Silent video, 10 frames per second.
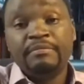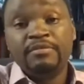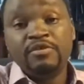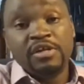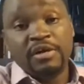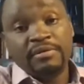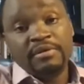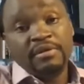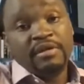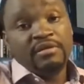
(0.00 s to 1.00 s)
You know,
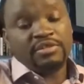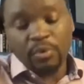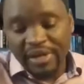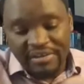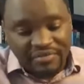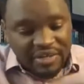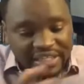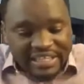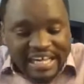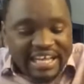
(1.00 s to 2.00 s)
so whatever
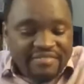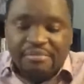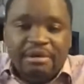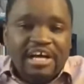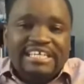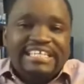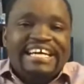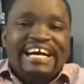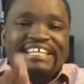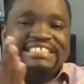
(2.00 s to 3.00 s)
clever marketing
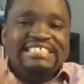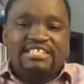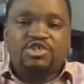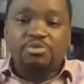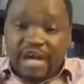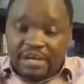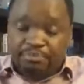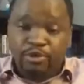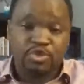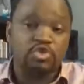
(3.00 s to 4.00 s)
ideas you might
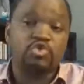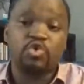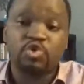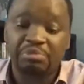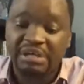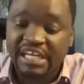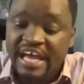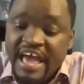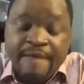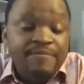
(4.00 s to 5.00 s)
post on social
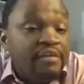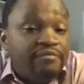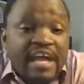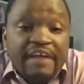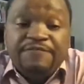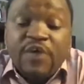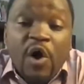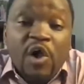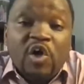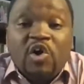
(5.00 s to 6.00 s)
media, if they
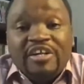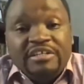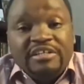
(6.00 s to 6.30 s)
fall on